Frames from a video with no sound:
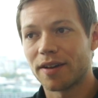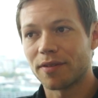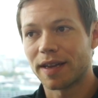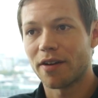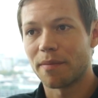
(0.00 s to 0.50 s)
I
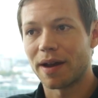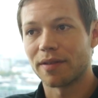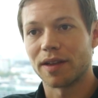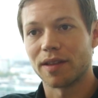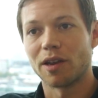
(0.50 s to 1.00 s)
don't care
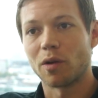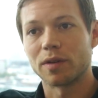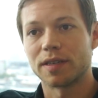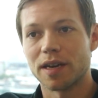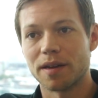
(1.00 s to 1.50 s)
about like the
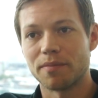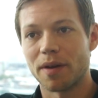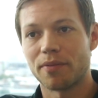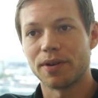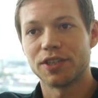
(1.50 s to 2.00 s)
long-term
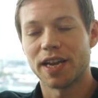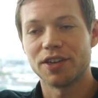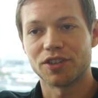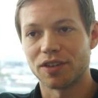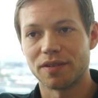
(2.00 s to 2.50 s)

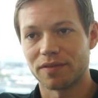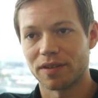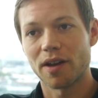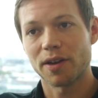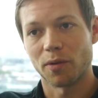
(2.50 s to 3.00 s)
appreciation of
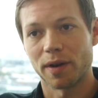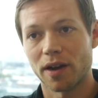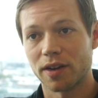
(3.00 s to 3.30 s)
Litecoin.